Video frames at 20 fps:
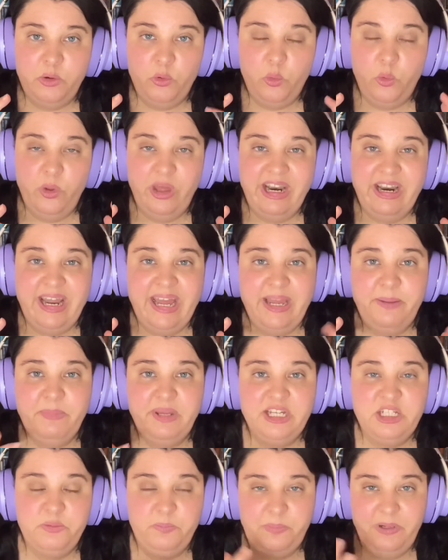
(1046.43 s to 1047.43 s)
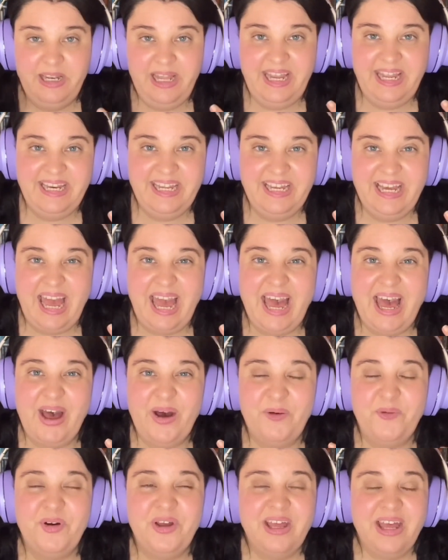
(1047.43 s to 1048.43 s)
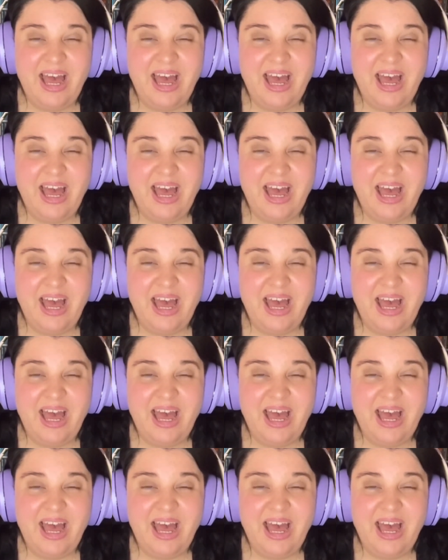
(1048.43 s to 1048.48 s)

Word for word: where I'm explaining how